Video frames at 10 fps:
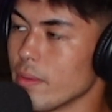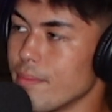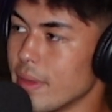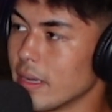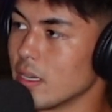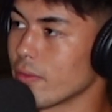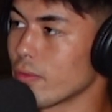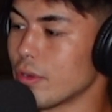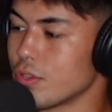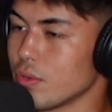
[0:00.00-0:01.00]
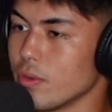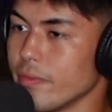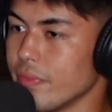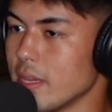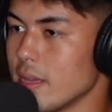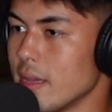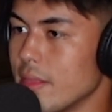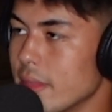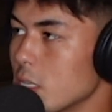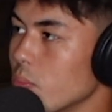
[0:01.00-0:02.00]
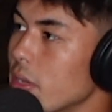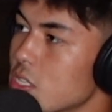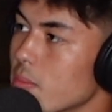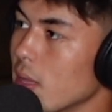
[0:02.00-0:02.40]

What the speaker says: big differential in this place in